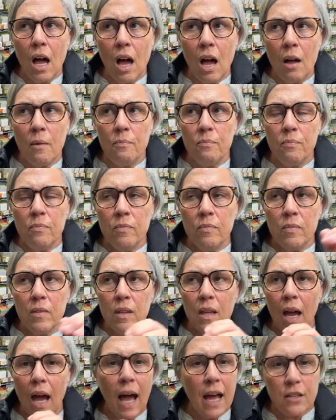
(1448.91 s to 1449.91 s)
um,
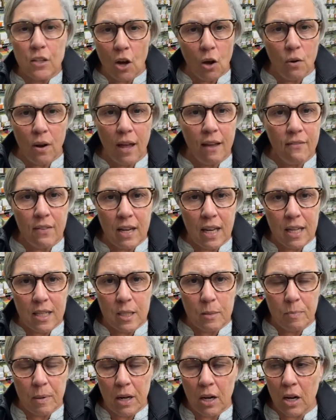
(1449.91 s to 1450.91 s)
I don't have any
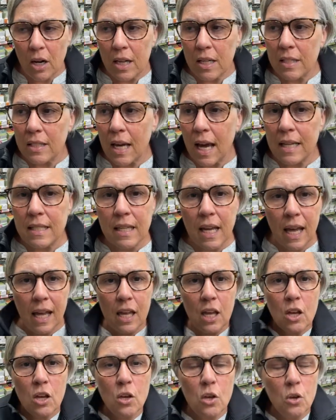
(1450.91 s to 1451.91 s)
experience. I
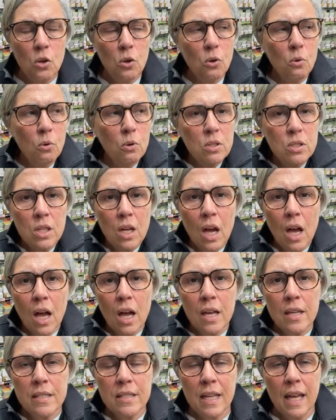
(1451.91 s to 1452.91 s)
tell you who
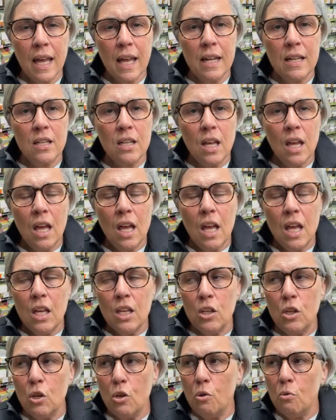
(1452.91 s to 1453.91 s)
does, and
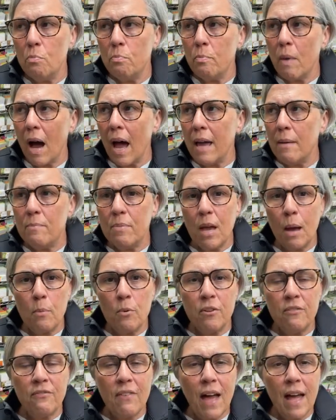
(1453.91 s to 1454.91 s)
you might be
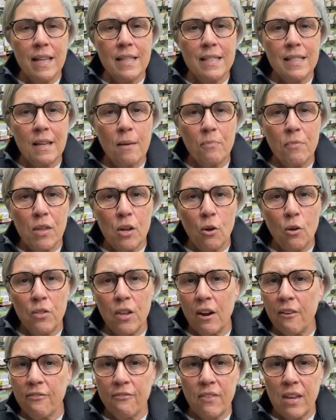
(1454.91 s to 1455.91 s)
able to find something
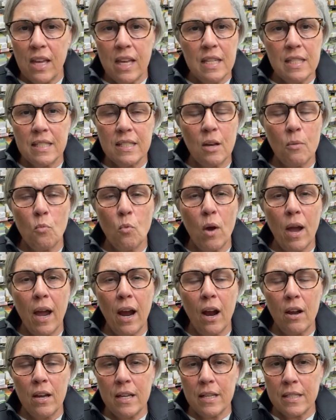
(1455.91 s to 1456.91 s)
on their feed
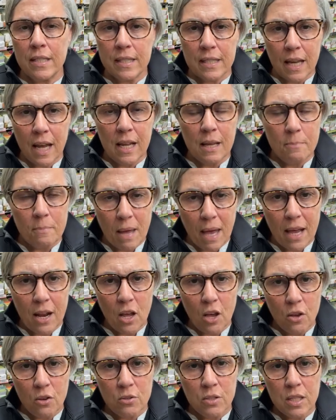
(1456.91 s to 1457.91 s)
somewhere is Sunny
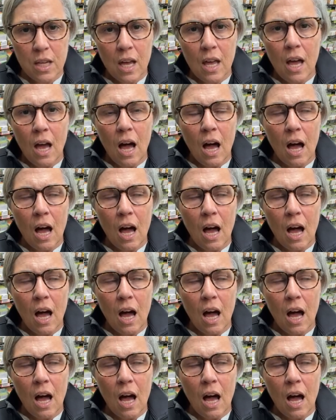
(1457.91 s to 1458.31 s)
Meadows.